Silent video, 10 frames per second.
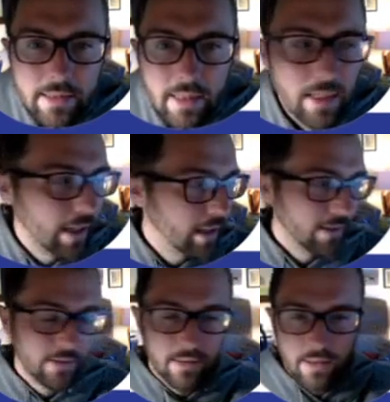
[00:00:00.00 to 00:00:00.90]

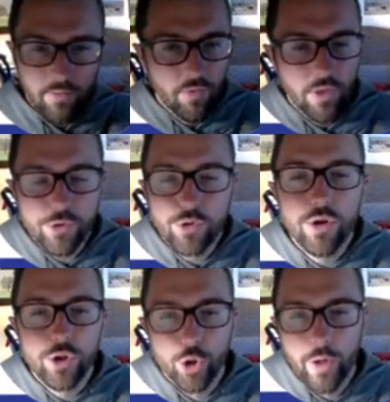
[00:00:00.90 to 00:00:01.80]
again,
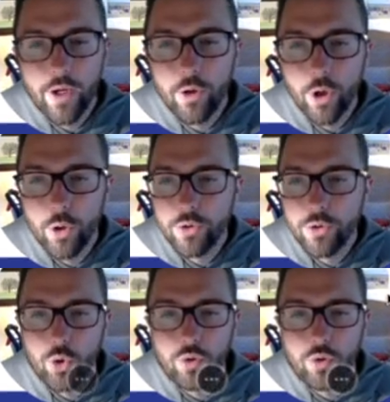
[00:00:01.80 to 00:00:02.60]
the trail goes